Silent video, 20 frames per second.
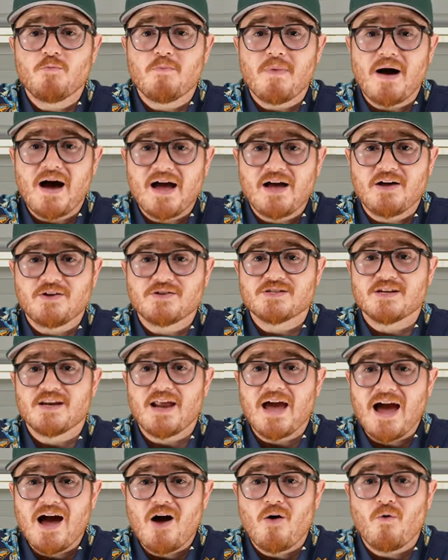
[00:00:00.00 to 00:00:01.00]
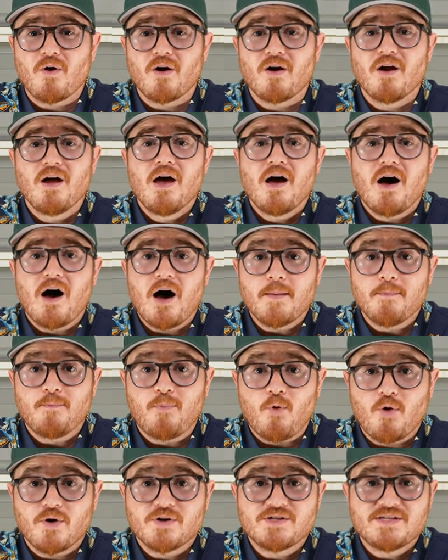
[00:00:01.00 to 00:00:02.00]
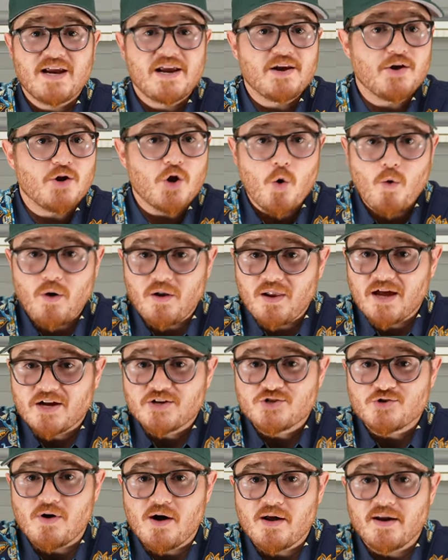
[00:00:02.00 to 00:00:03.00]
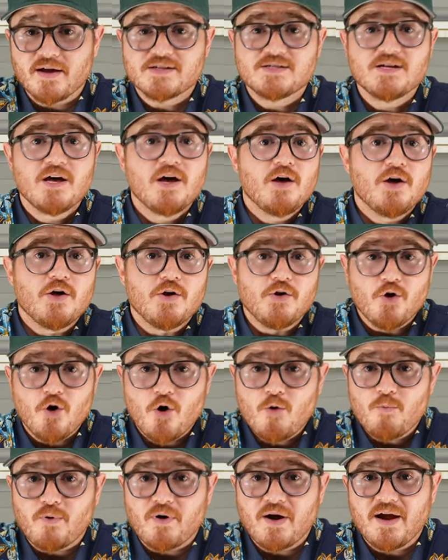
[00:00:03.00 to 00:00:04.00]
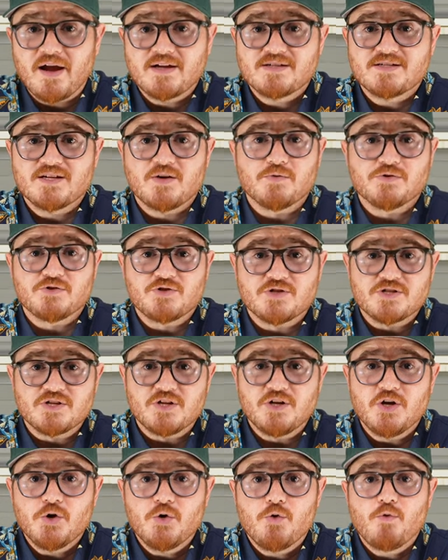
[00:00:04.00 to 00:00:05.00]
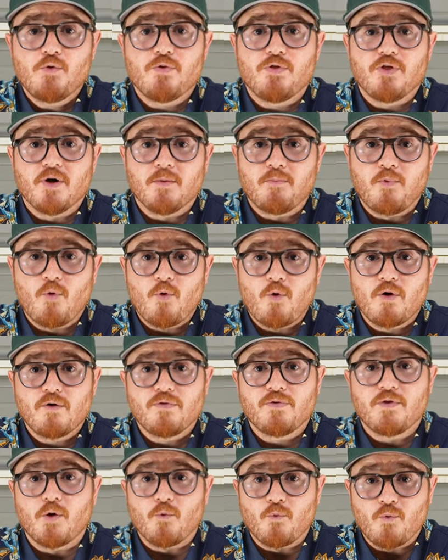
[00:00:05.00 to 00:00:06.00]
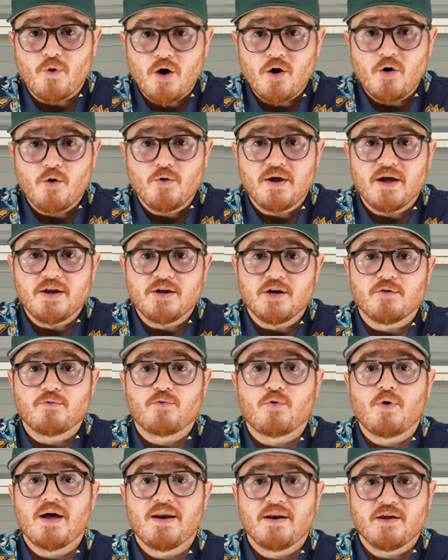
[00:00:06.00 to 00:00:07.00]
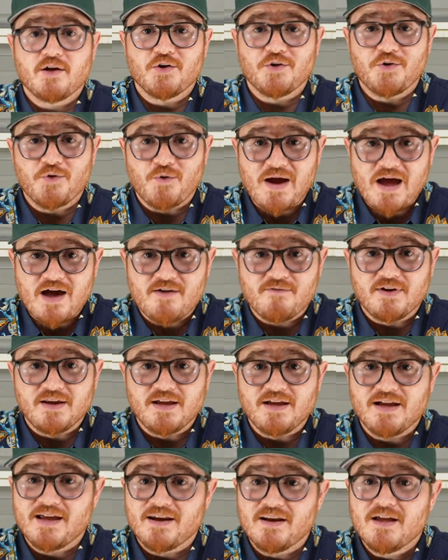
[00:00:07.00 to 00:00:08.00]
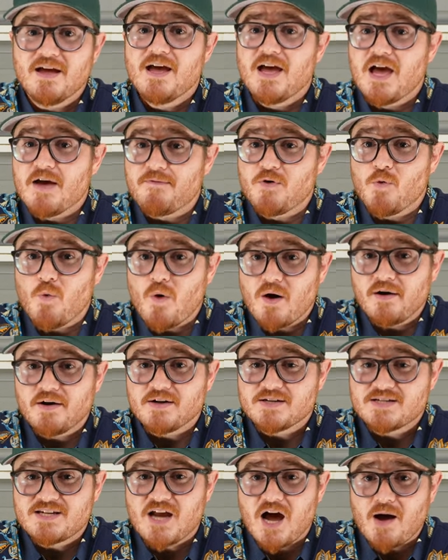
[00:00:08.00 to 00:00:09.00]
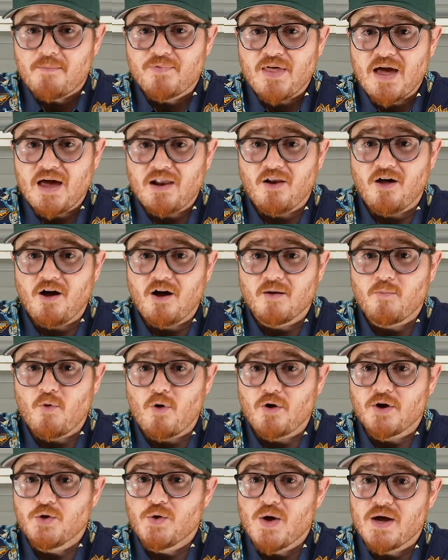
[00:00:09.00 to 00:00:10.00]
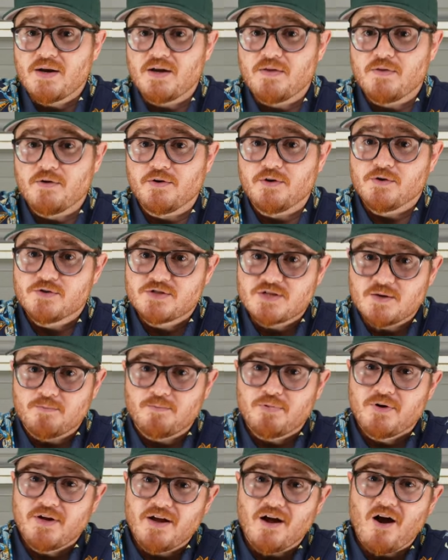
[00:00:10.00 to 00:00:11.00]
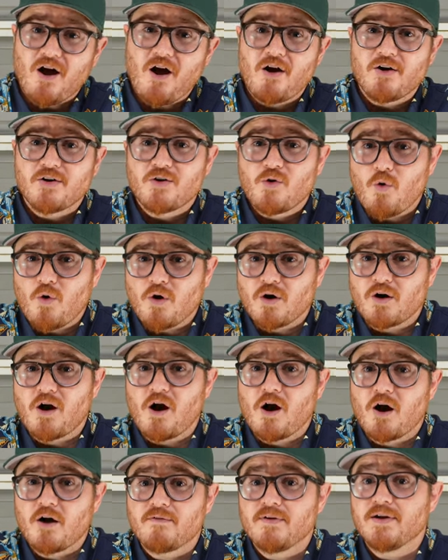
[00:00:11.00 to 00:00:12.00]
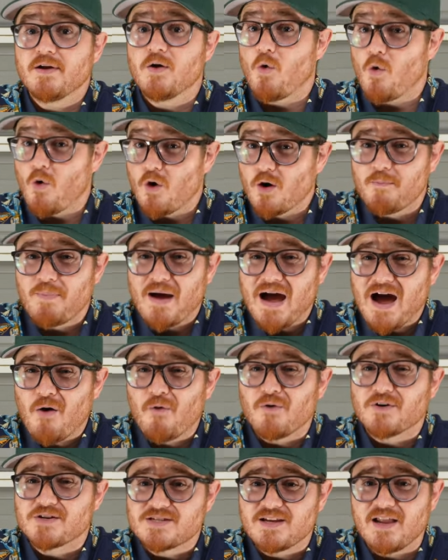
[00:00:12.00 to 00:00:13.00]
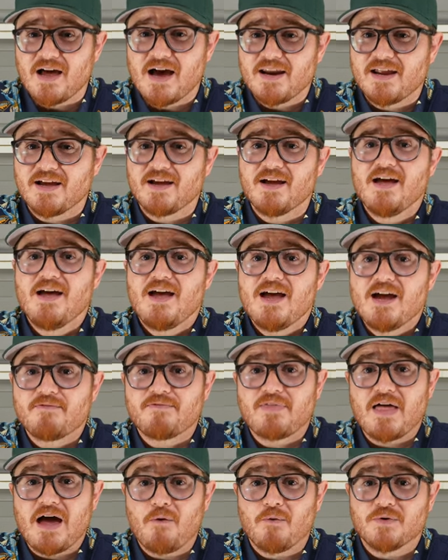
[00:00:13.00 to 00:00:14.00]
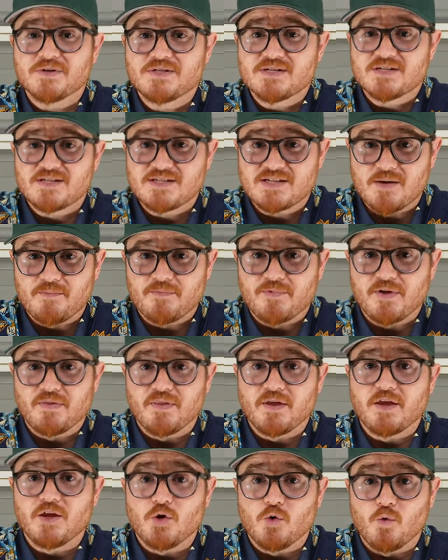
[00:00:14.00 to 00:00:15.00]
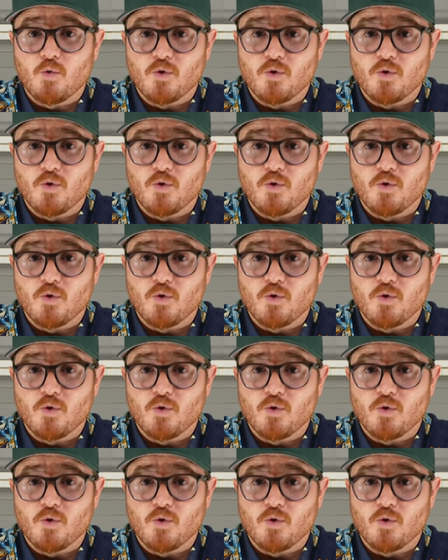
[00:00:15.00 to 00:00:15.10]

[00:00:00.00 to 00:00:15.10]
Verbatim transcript: miles an hour on boards that had no electronics, no brakes. It was just you, the board, the road, and your friend gravity. And if you wanted to stop that longboard, you had to either do some pretty hardcore carving or power sliding if that was something that you